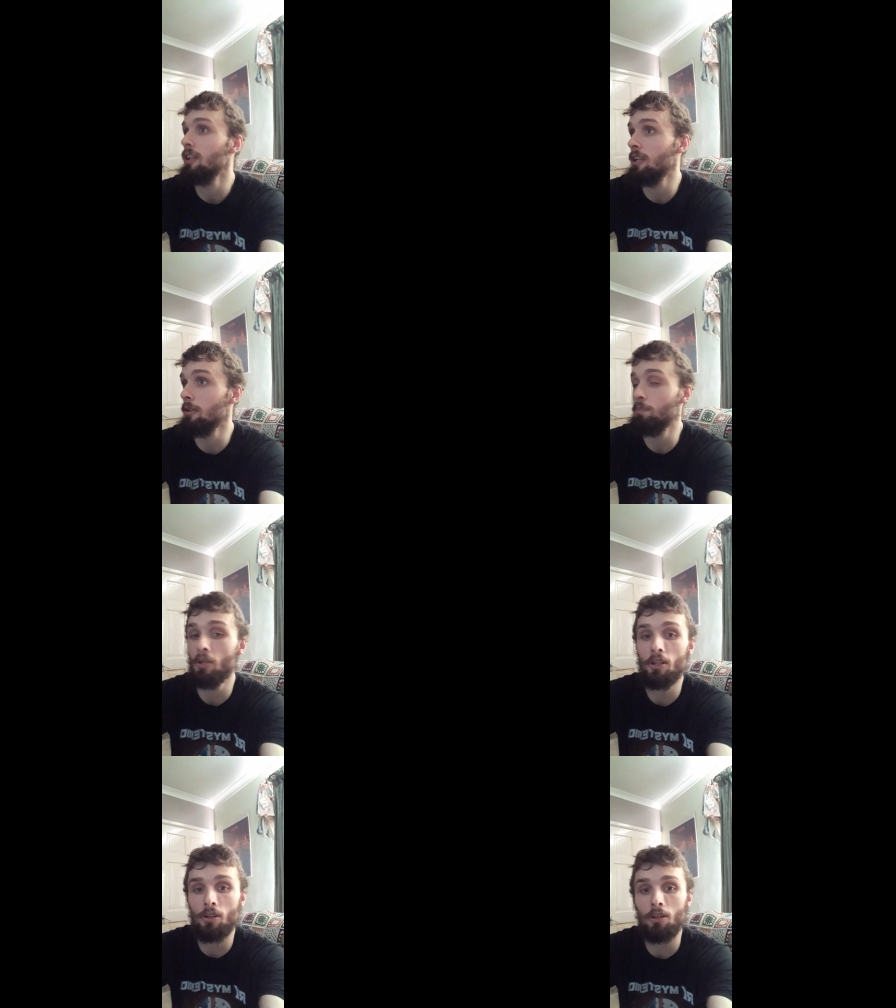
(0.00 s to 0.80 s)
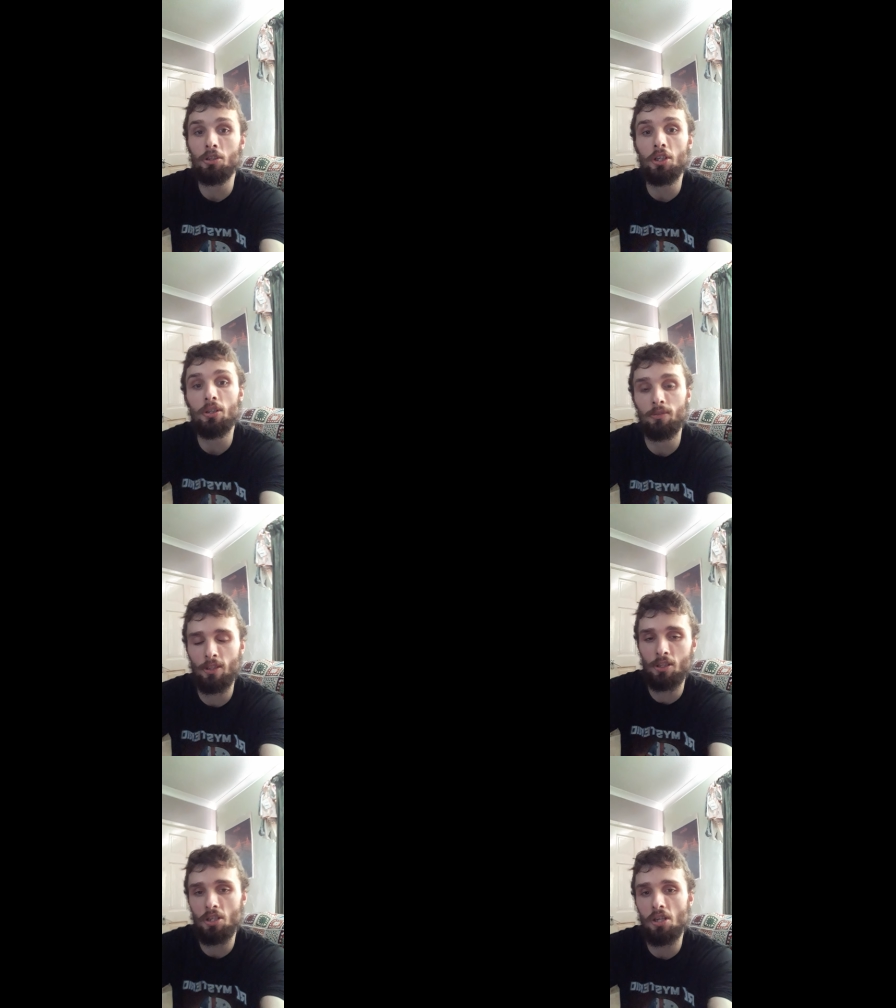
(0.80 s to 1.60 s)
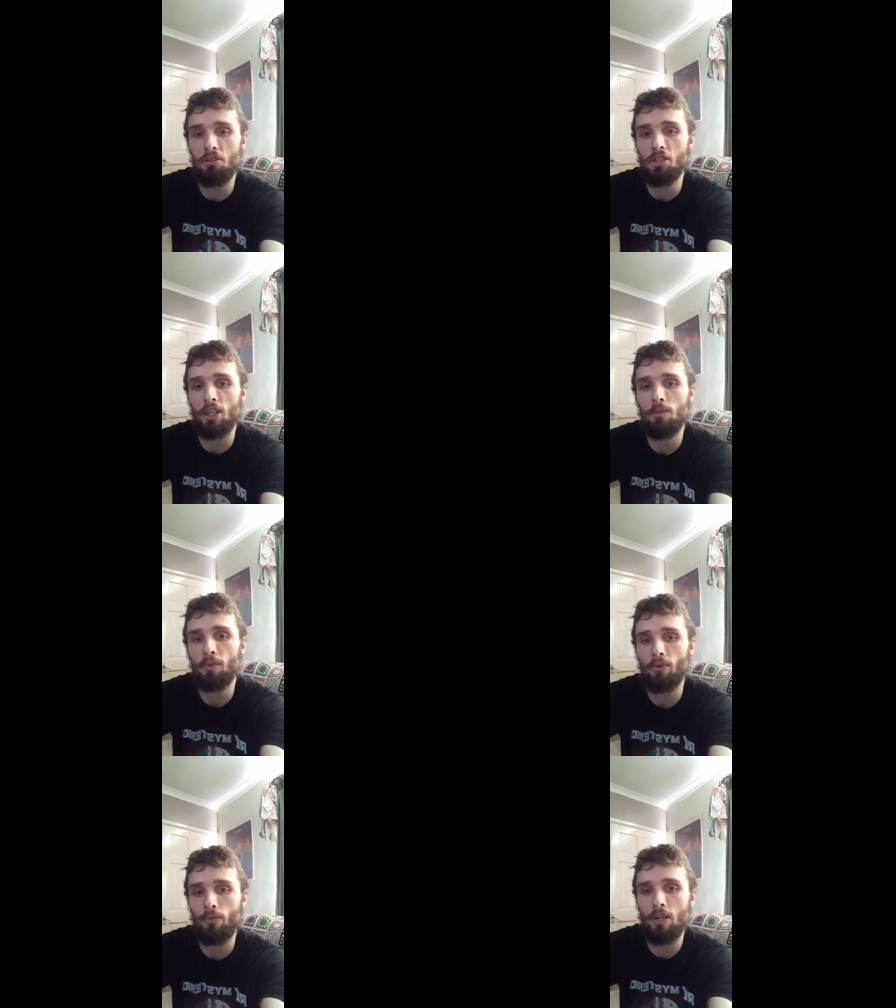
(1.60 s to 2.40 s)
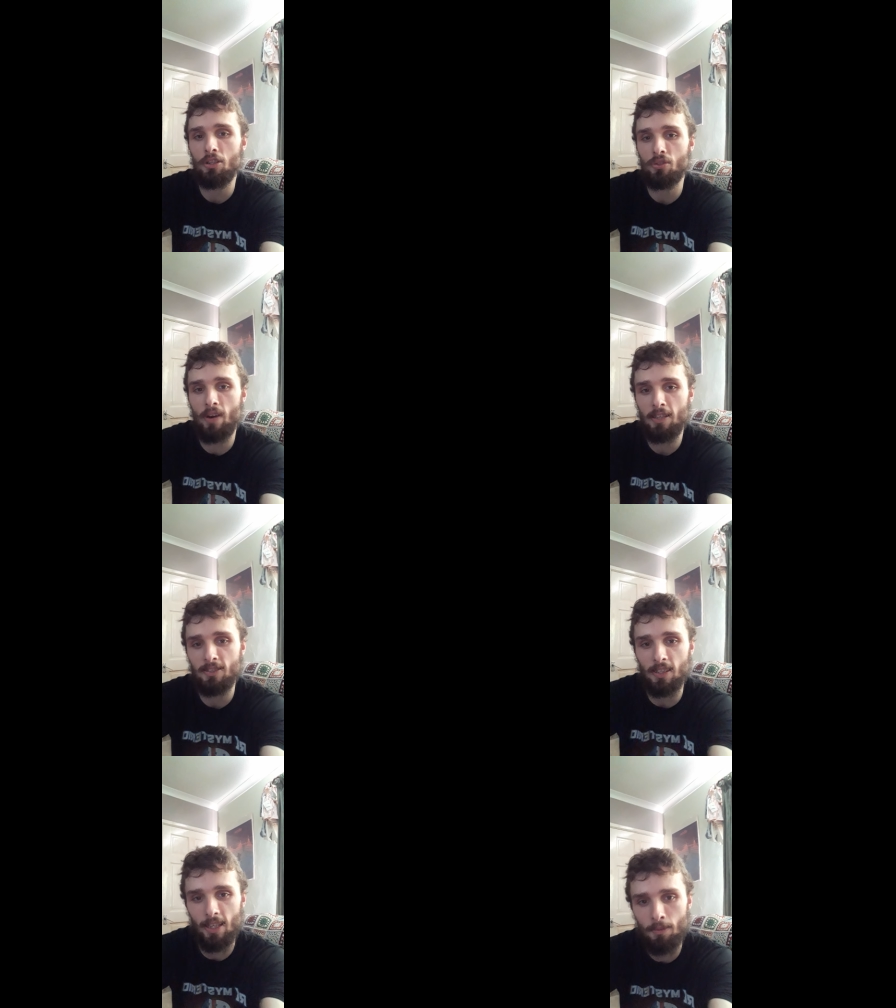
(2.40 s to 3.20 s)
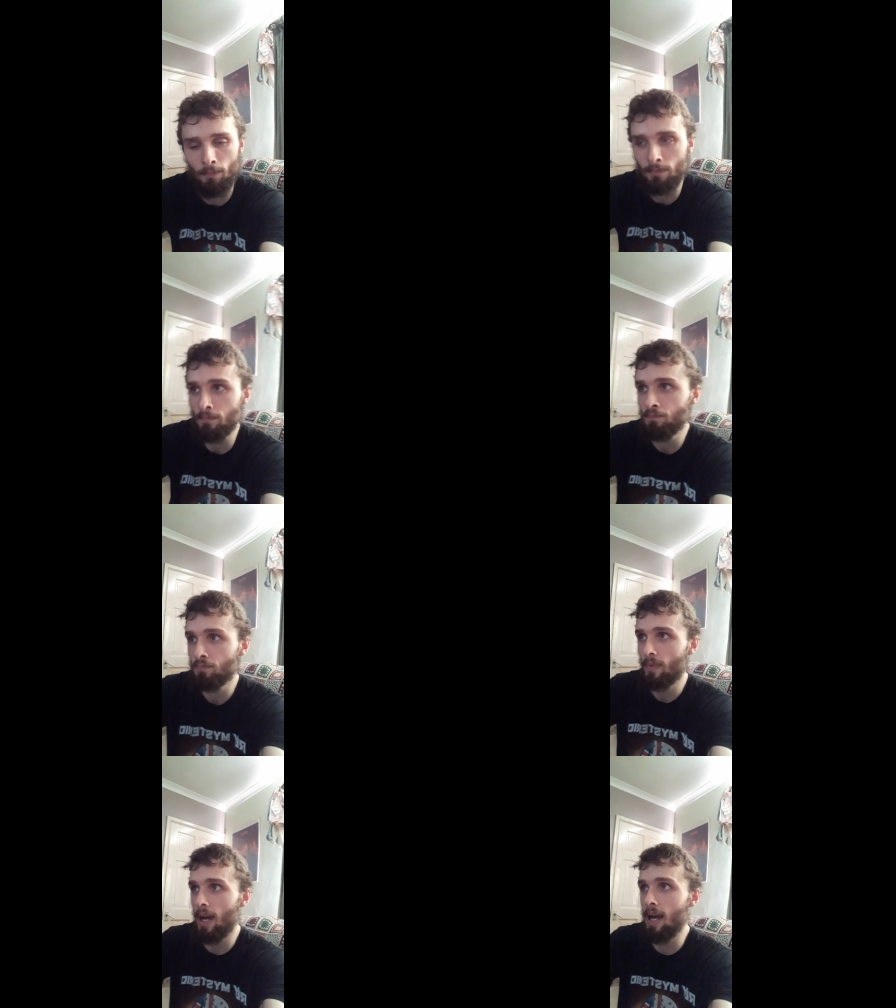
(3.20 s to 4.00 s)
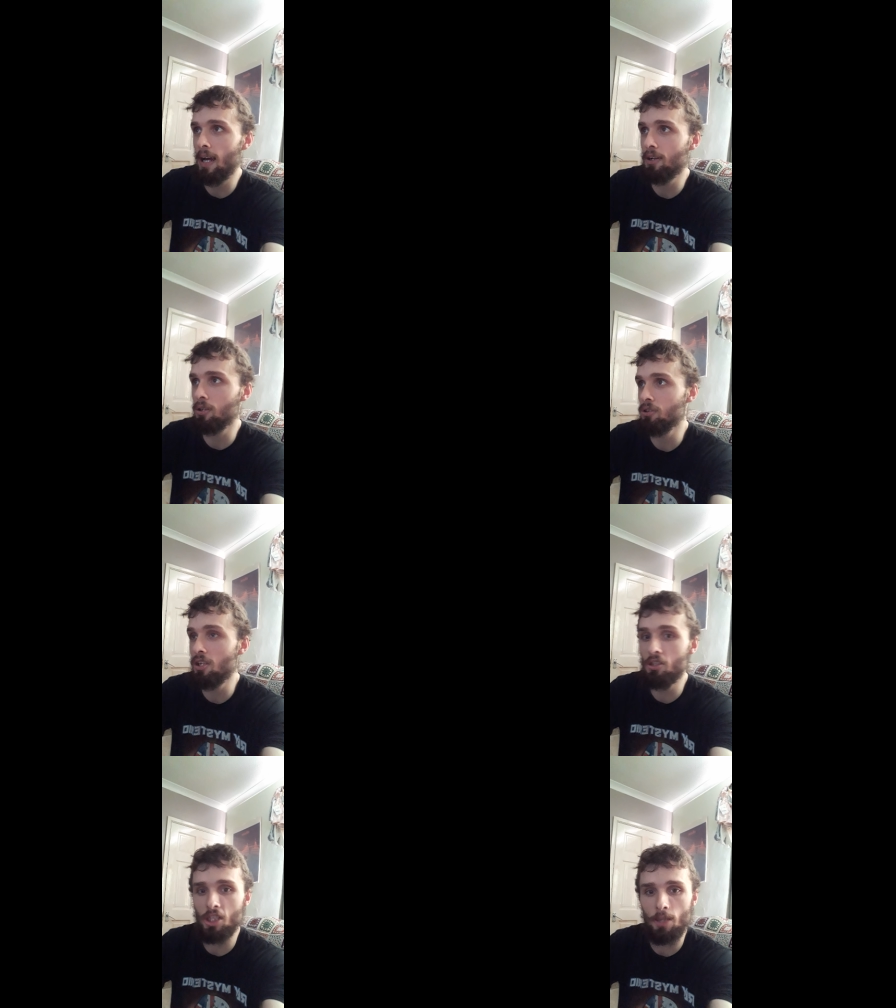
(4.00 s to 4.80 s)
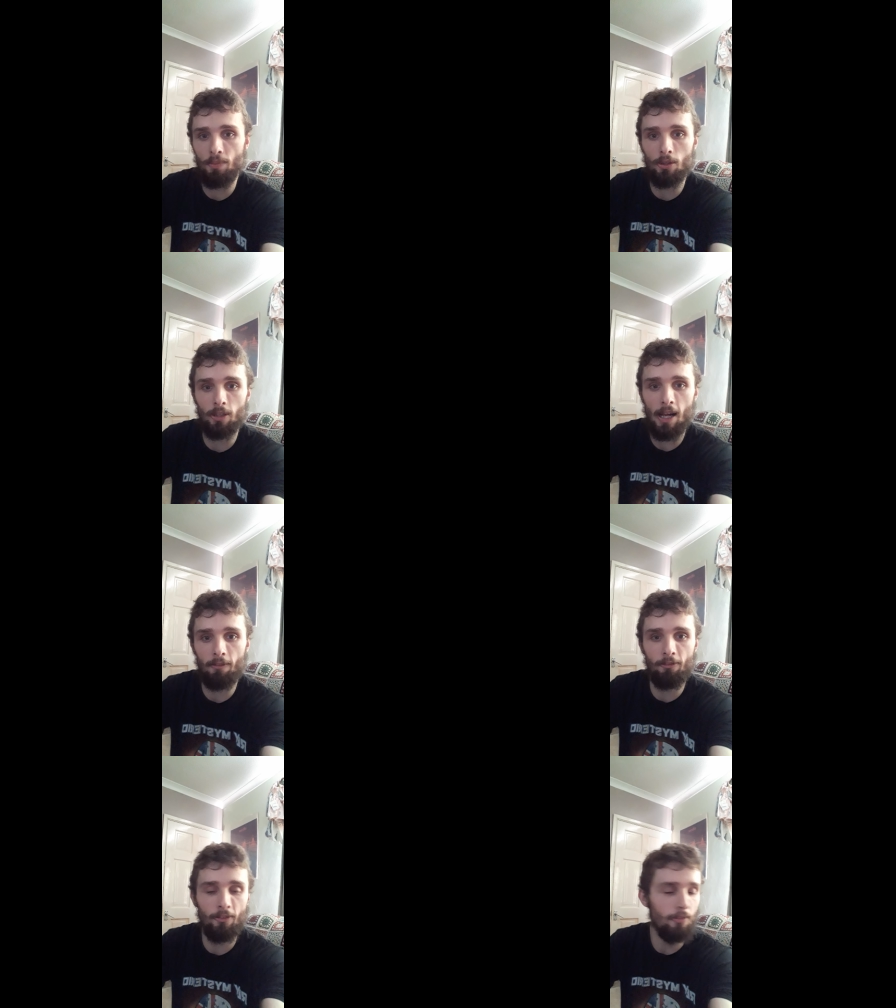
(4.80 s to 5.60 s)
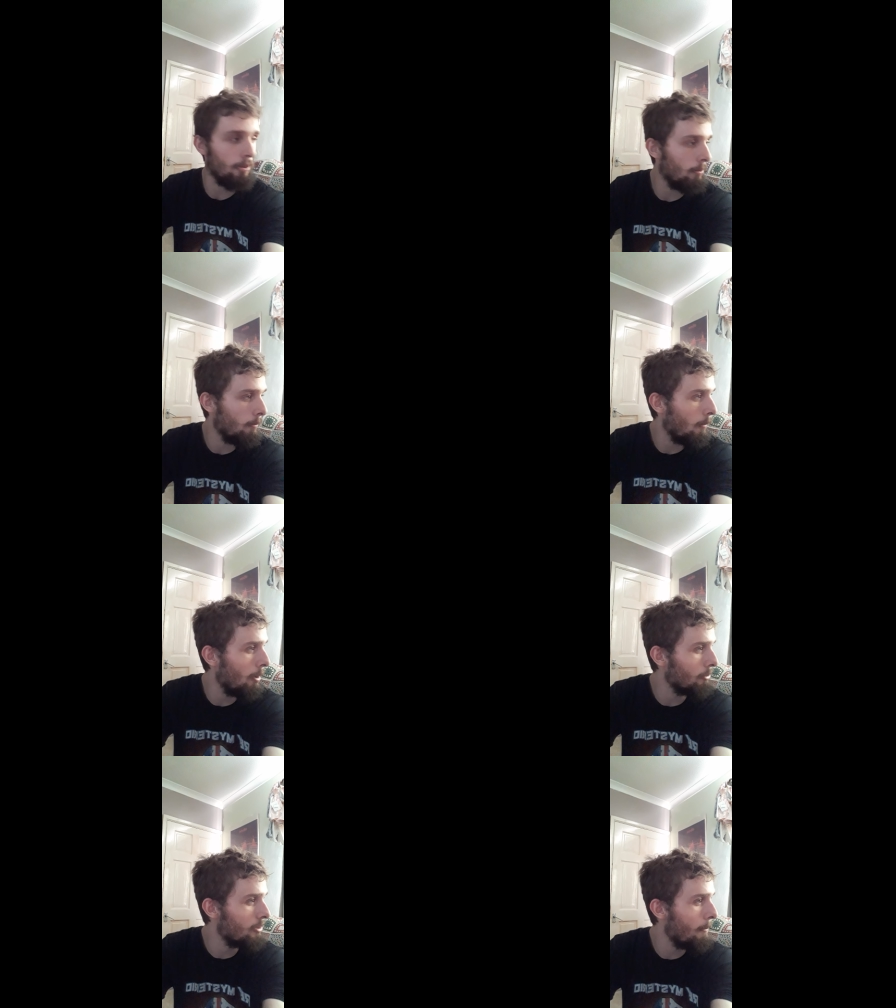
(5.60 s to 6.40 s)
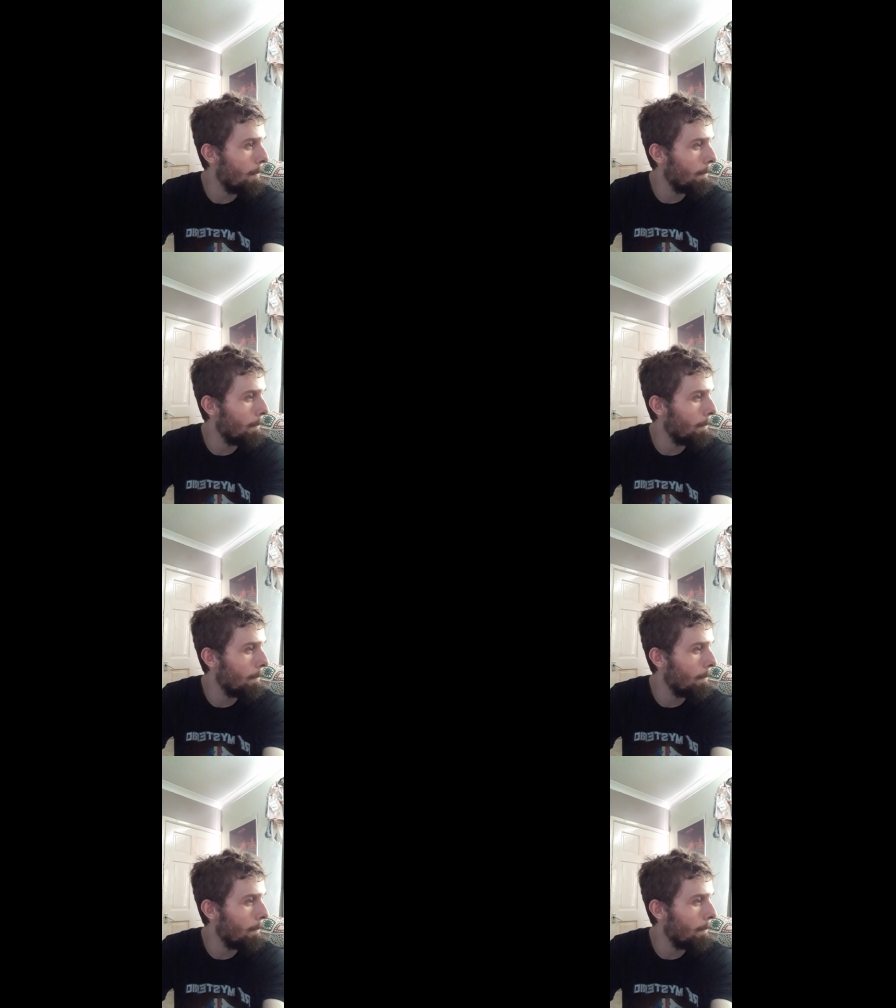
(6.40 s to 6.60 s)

If you put on uh, YouTube, Reach Wrestling, and on YouTube you'll have what was the,